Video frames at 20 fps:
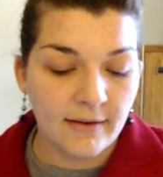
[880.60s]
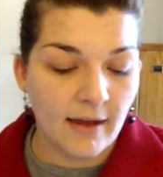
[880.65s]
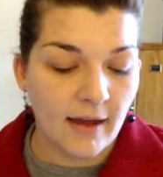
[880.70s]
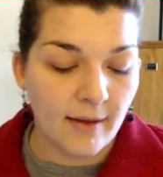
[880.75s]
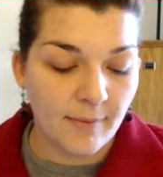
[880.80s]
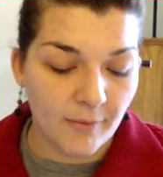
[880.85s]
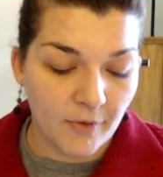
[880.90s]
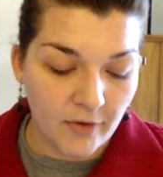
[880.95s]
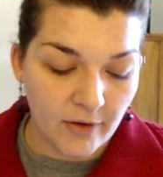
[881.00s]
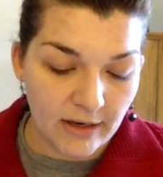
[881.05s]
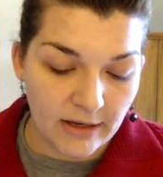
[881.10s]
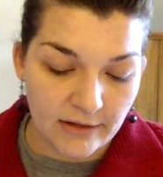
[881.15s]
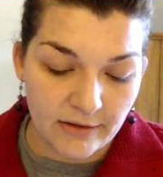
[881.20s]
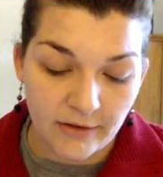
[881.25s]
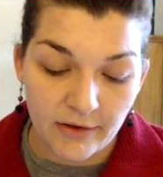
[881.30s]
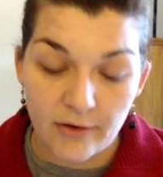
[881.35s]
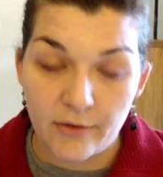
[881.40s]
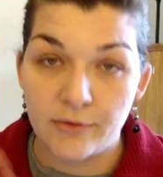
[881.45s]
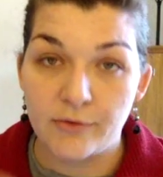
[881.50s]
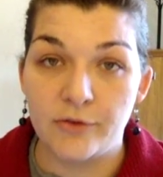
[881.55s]
I'm going
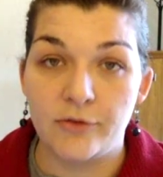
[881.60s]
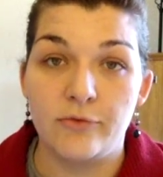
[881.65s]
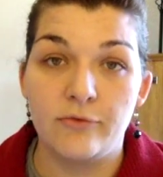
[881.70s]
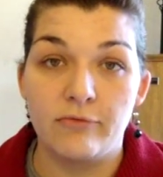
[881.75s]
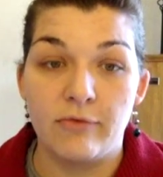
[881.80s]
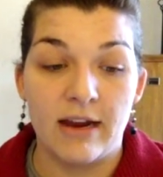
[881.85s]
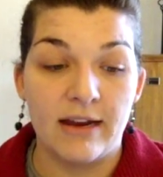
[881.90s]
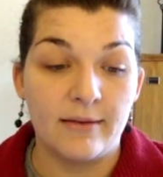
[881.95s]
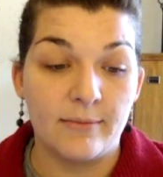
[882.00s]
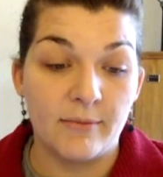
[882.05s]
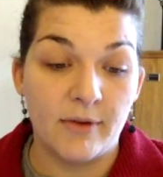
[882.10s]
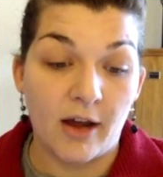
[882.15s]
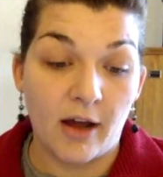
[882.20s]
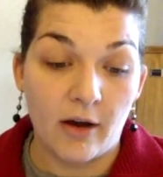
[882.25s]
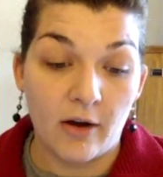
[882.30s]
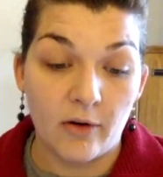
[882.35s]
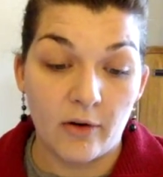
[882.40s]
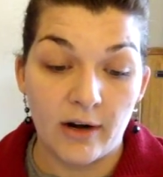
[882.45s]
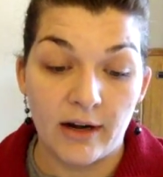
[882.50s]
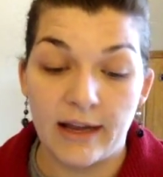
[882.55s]
to go to
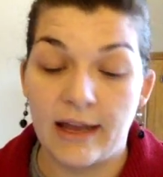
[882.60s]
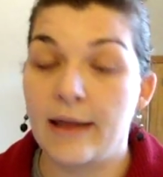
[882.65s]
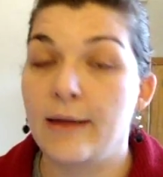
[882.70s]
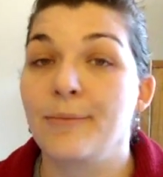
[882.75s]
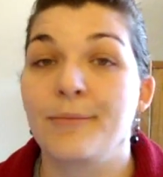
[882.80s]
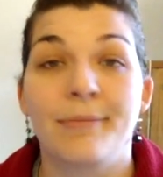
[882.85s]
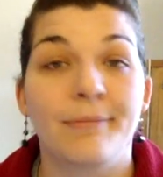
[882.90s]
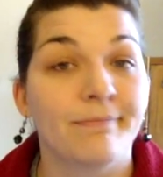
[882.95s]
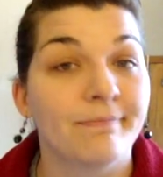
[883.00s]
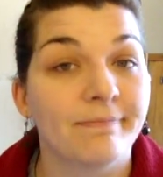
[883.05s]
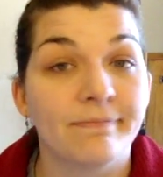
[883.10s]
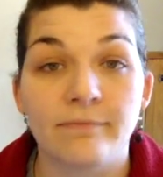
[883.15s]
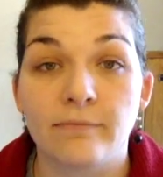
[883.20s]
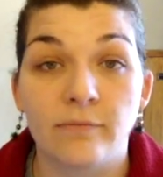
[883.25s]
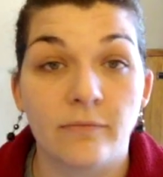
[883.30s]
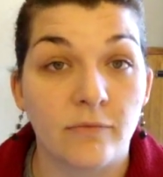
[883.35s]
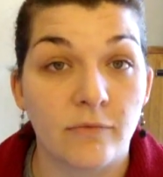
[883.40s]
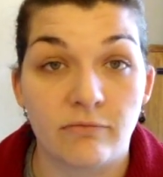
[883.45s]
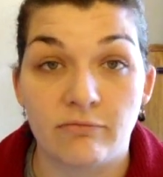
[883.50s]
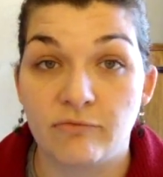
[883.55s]
random.org and
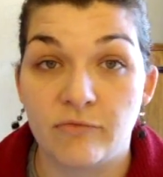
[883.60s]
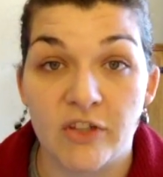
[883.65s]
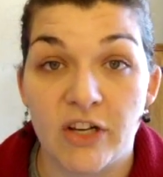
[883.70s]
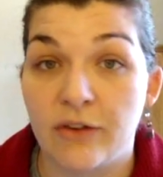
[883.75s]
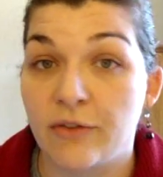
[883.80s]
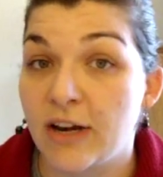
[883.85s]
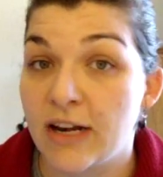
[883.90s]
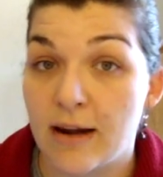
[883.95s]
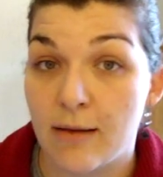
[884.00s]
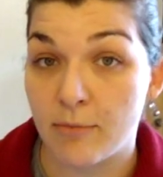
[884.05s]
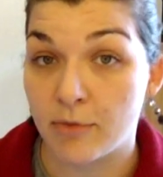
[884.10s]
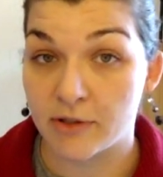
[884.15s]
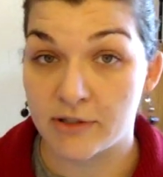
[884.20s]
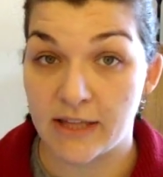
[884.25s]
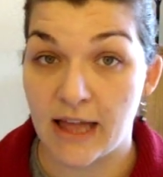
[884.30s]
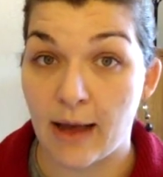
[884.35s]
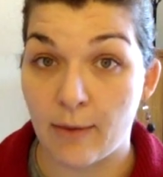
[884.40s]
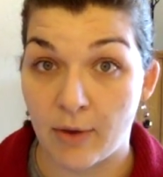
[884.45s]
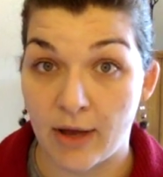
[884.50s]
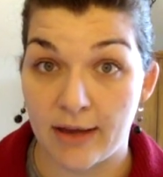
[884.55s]
generate numbers
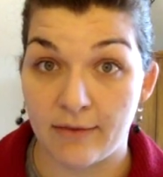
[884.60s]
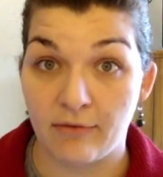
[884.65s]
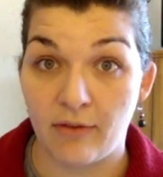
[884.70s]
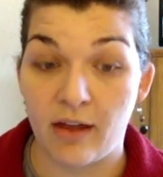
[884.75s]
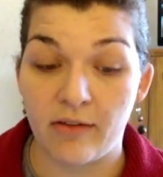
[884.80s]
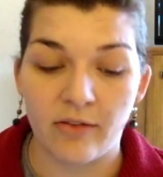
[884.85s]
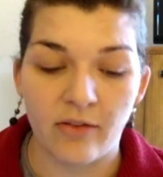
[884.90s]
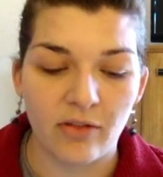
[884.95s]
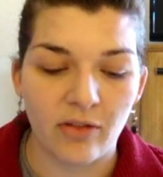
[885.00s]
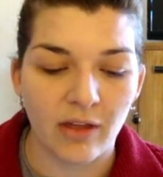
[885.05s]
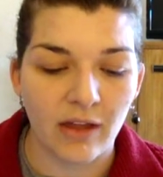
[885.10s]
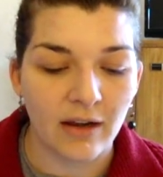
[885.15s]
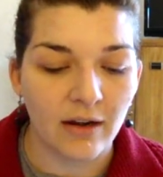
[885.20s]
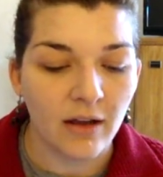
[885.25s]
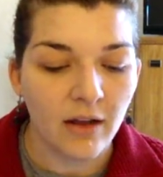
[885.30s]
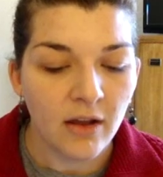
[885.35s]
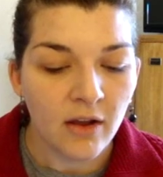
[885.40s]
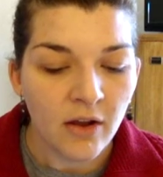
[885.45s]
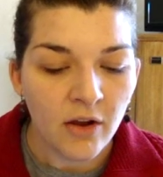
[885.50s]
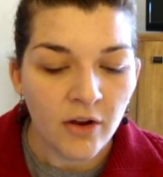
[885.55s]
that way, rather than,
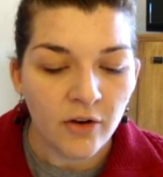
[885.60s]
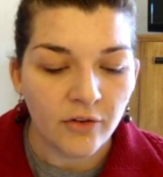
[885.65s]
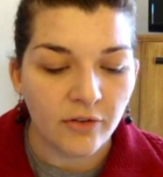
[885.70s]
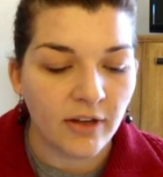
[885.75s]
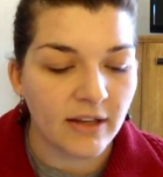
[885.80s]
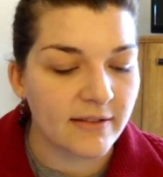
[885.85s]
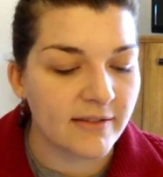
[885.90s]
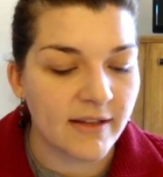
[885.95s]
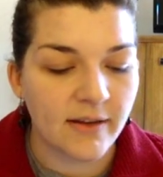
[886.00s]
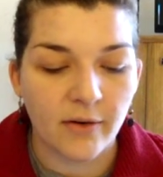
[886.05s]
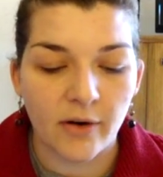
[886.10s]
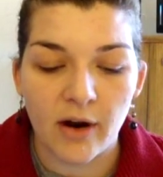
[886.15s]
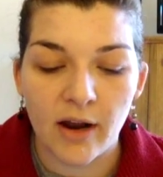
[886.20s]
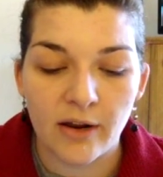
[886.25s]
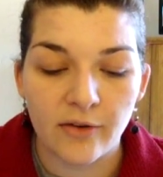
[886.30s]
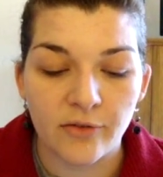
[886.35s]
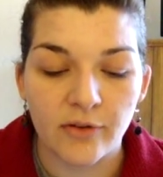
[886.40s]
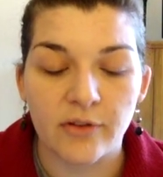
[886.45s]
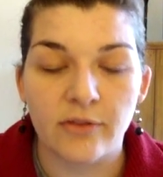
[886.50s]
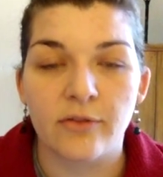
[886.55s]
because there are
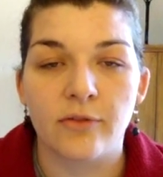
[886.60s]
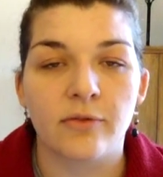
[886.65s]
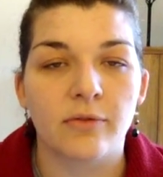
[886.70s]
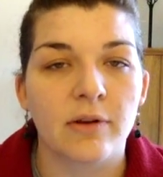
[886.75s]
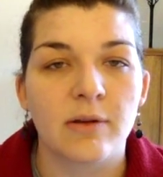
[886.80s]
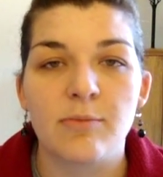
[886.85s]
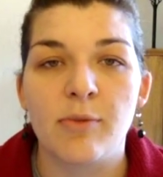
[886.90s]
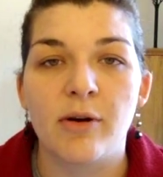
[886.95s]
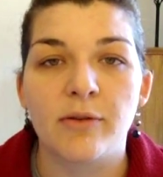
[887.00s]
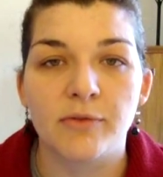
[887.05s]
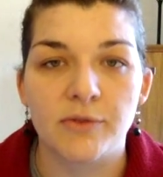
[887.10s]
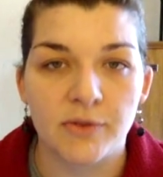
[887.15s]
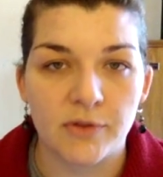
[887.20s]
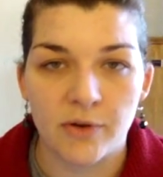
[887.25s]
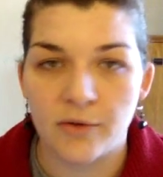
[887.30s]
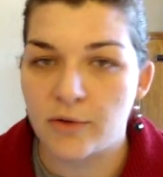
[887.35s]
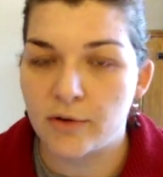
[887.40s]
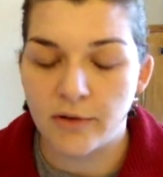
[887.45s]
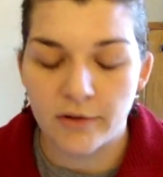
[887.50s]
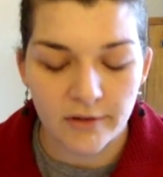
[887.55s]
103 posts
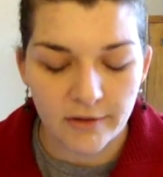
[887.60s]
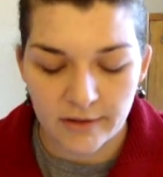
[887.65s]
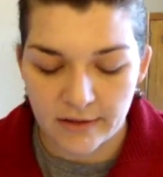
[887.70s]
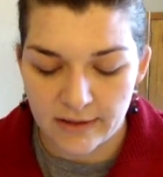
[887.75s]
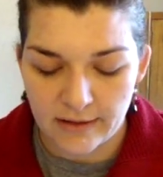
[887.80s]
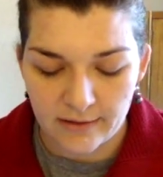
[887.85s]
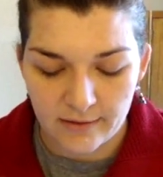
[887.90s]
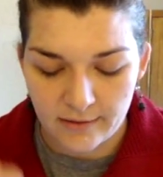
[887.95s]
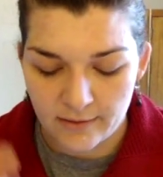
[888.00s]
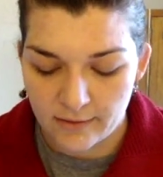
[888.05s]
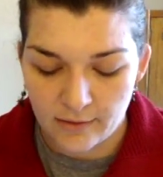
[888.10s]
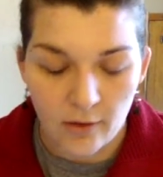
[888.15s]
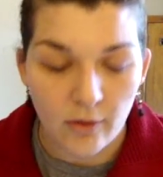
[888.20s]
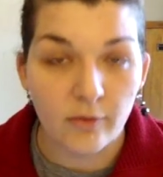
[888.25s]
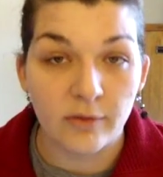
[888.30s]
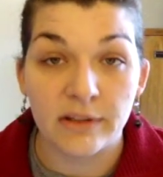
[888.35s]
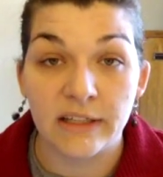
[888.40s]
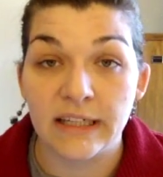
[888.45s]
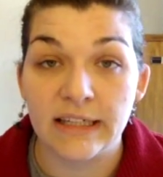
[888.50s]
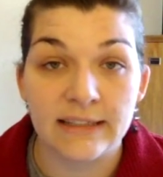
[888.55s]
total and
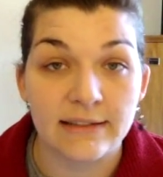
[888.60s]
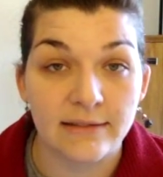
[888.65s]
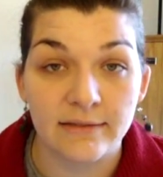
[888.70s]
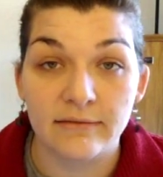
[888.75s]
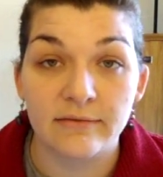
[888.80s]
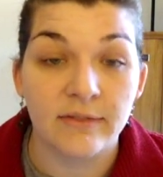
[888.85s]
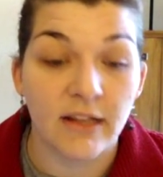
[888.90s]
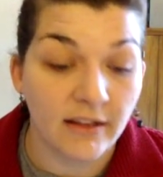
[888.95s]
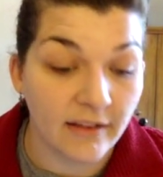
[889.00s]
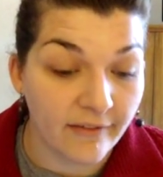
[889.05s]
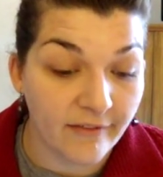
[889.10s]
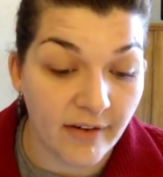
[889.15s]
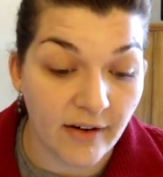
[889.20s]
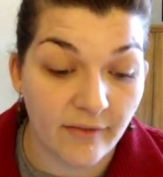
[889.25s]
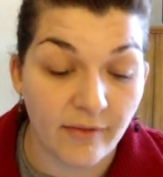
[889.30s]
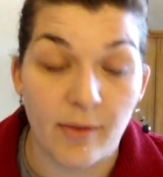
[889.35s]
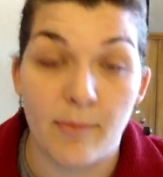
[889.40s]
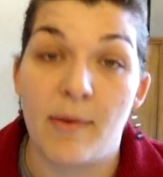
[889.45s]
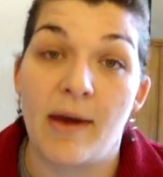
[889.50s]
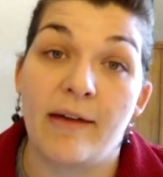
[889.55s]
only 11
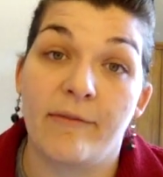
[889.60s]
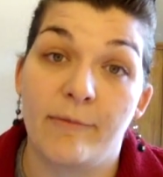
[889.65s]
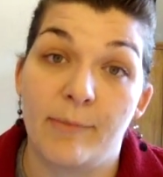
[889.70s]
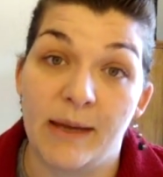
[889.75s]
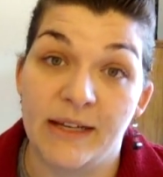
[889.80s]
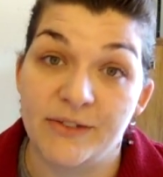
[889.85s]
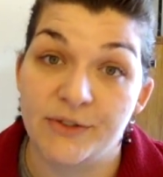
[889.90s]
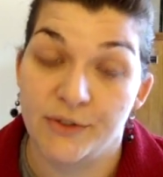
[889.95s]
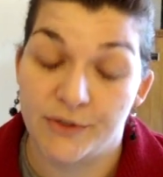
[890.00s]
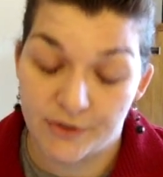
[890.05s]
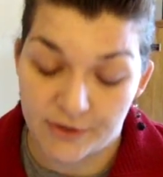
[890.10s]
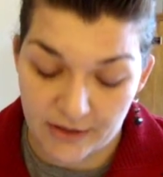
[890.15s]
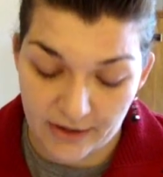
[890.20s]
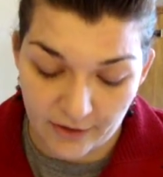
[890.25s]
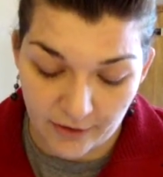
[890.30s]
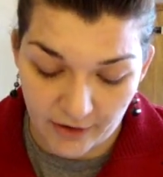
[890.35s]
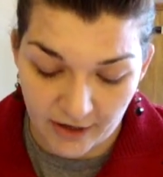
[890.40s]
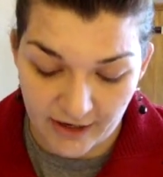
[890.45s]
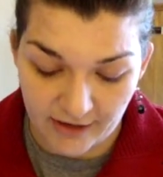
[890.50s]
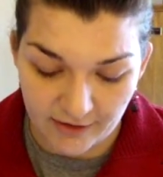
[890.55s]
of them have pictures and
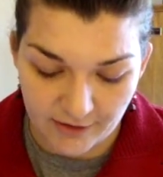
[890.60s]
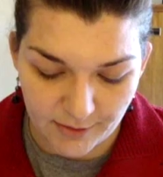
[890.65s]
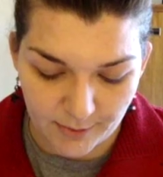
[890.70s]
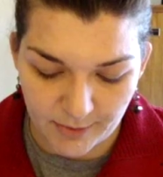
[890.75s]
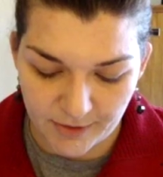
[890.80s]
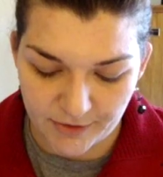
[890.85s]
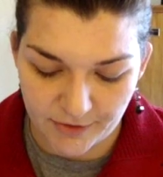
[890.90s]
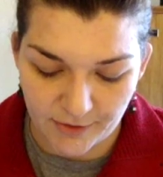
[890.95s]
are eligible.